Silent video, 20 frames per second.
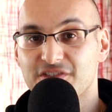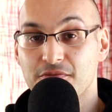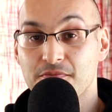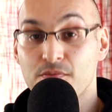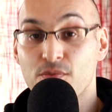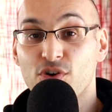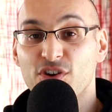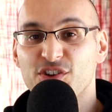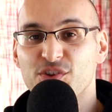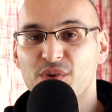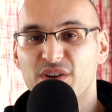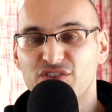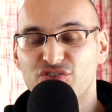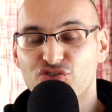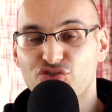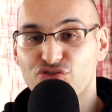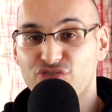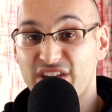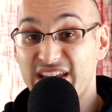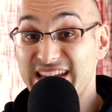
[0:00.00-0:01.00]
the more you are
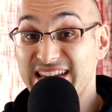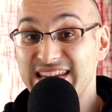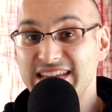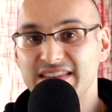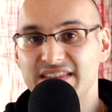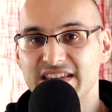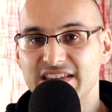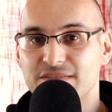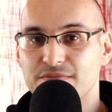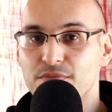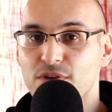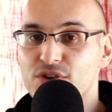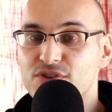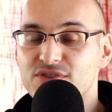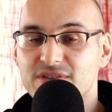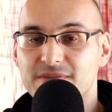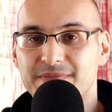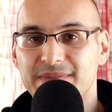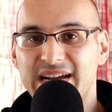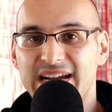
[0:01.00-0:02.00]
training these
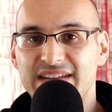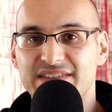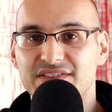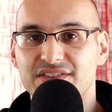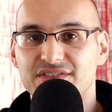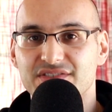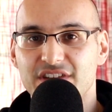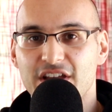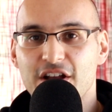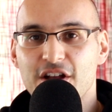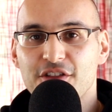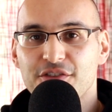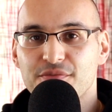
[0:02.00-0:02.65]
motor patterns,